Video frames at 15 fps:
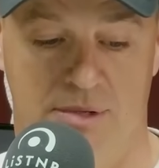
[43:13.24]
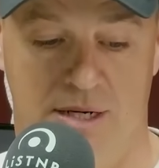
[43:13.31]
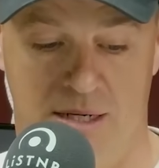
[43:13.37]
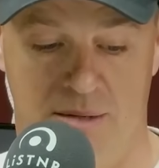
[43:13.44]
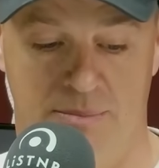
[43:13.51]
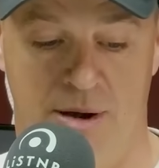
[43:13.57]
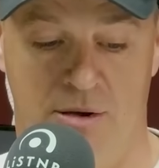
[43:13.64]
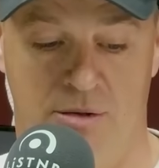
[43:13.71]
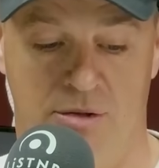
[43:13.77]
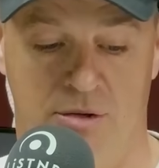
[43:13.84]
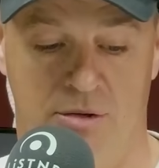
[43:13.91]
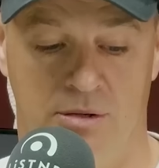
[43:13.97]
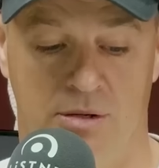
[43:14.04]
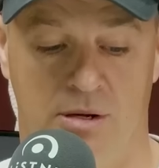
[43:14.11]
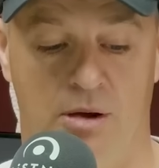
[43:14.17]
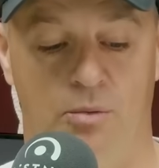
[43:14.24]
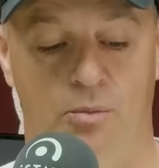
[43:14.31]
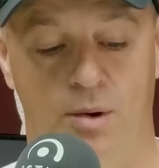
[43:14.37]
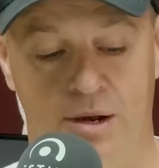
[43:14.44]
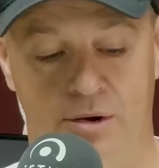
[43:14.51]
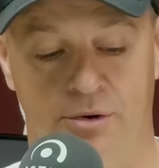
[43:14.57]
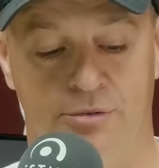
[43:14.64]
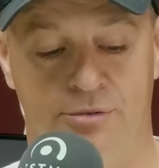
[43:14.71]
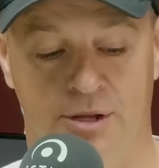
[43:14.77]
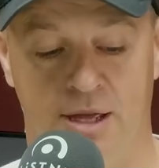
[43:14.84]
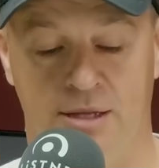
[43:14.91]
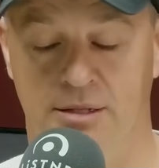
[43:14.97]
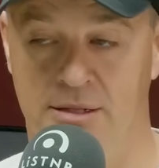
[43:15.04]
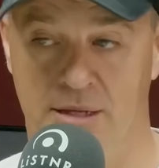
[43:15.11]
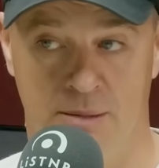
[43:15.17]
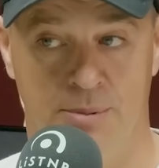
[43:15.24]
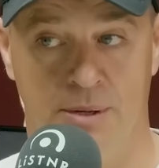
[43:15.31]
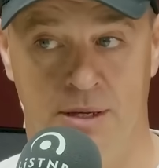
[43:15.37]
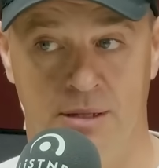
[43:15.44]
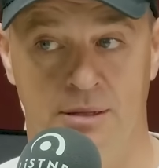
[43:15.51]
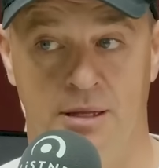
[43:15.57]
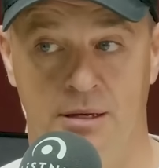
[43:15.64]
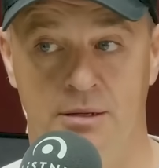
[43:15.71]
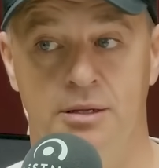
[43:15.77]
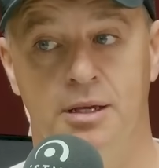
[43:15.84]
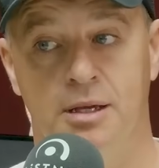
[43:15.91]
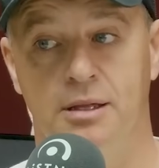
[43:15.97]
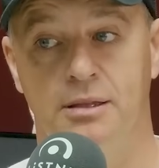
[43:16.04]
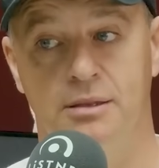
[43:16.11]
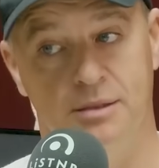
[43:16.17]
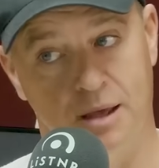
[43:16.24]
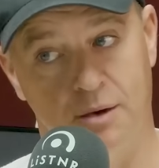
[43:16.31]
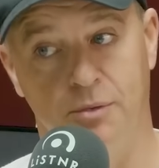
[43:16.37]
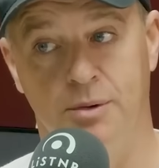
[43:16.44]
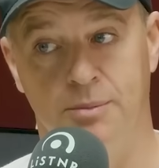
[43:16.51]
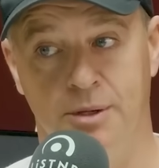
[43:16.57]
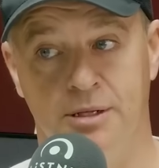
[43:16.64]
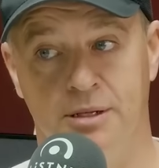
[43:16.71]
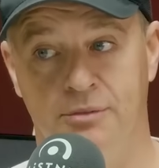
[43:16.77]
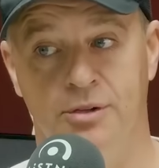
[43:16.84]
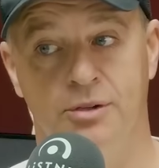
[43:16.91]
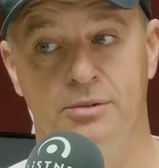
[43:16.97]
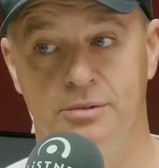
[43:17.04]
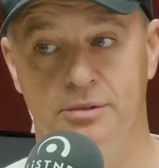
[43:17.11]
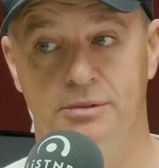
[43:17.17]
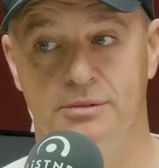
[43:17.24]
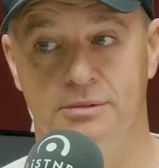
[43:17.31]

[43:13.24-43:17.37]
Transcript: Running a marathon. I wonder if he had the DP in, though. Yeah. That would have been difficult.